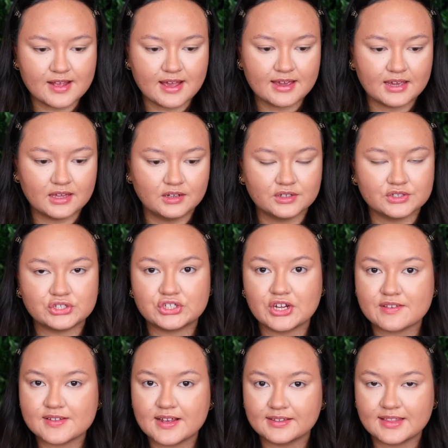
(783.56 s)
like. It looks
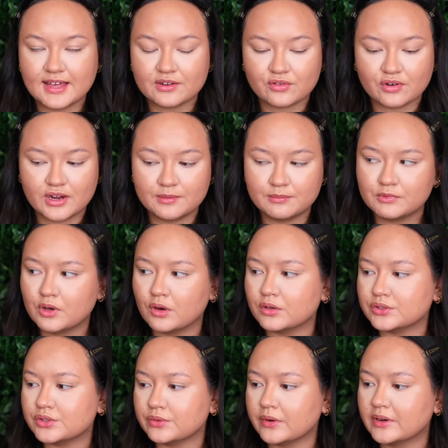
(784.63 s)
just like that cream
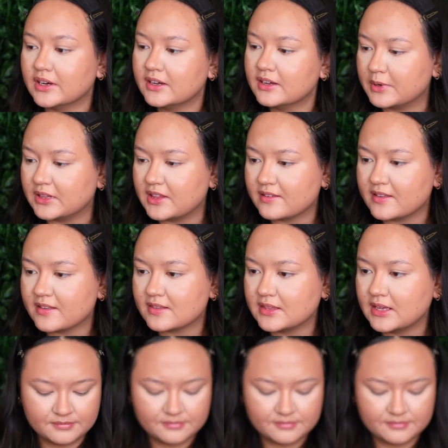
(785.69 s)
contour, but this is the